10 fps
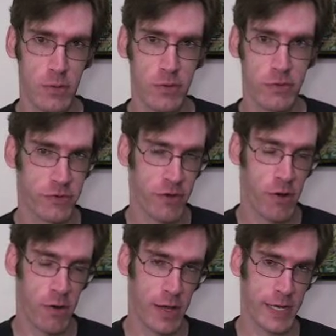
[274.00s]
lose their
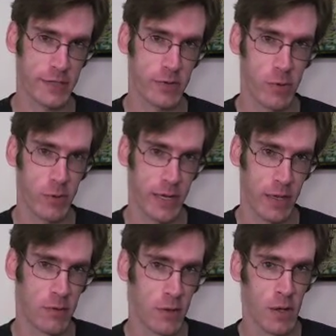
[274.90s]
turn, I get to go
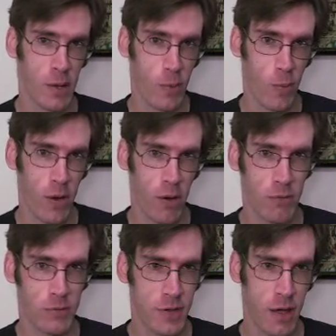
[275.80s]
again.
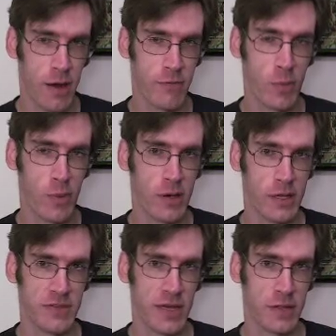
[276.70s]
Well, not everyone
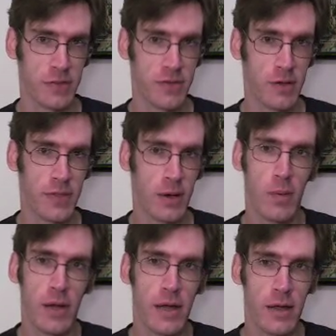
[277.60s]
exactly saw it that
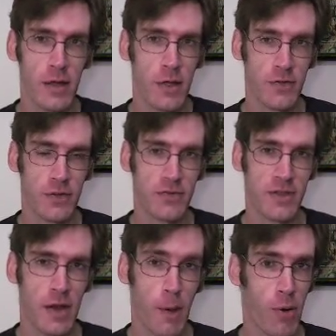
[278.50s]
way, so they
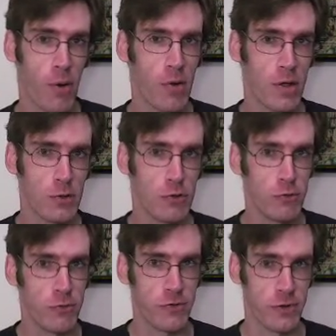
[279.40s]
said opponent
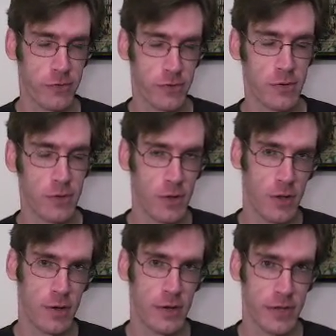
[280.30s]
loses
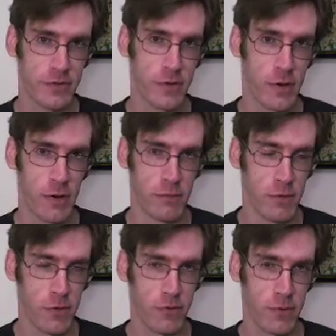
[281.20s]
next turn.
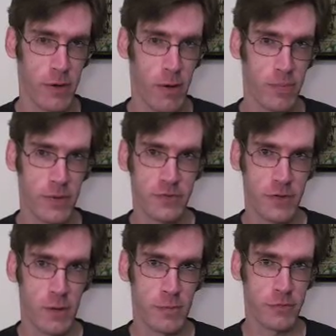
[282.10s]
So here, I'll play
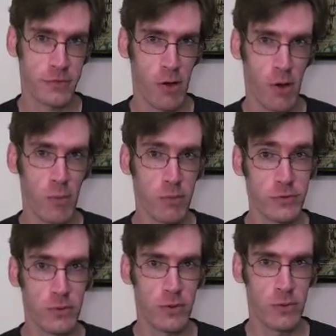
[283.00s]
Starburst, go,
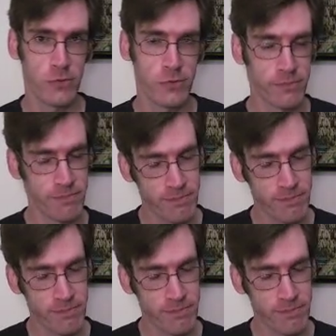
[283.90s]
you lose.